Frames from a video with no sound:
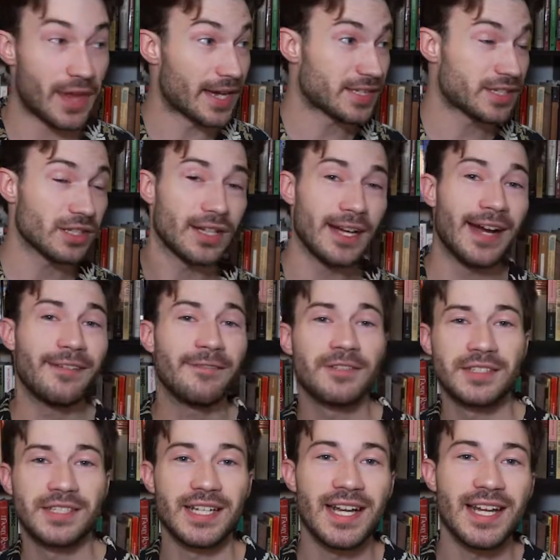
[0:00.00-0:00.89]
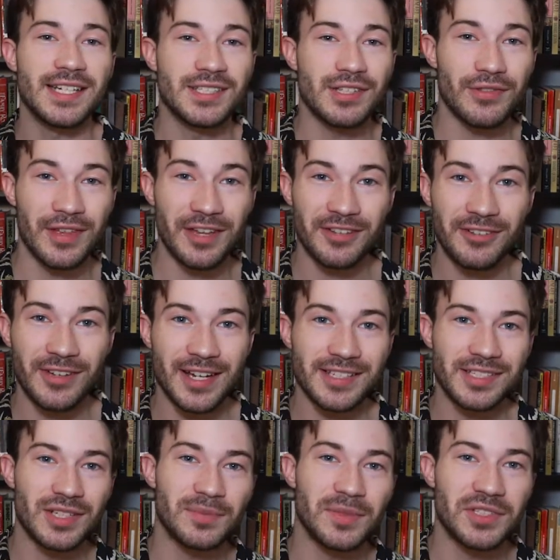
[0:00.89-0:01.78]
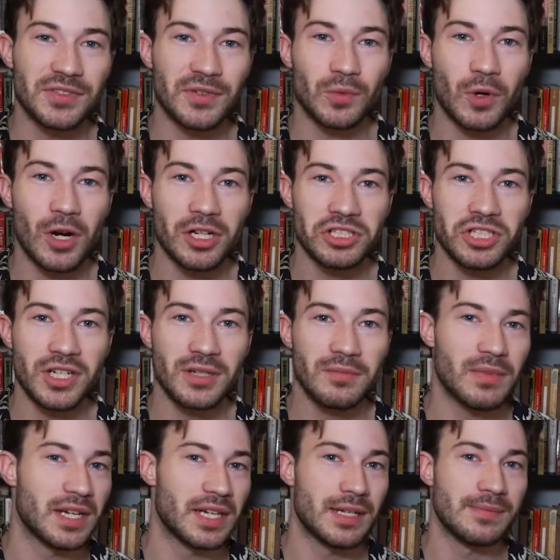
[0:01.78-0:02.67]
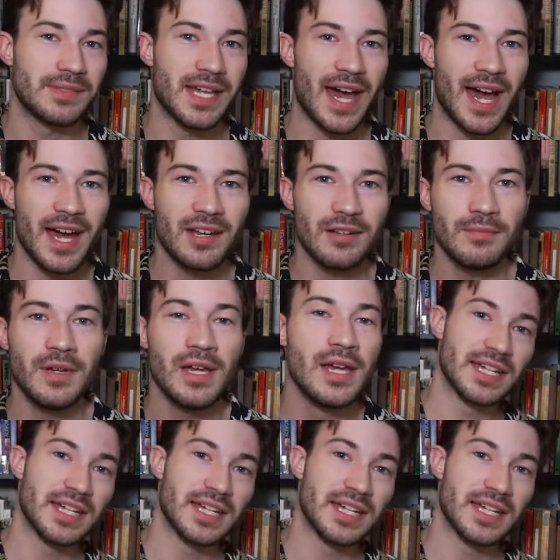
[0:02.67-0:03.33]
that's all I have for today. So thank you guys so much for watching. My name's Adam.